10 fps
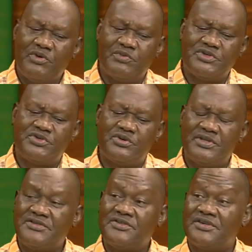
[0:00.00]
We must
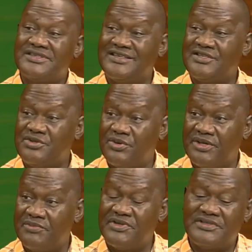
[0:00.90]
show the success
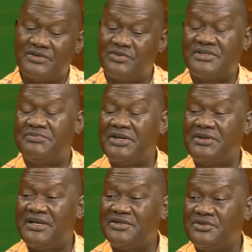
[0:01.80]
story because that's what
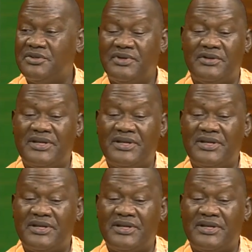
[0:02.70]
Benola is doing.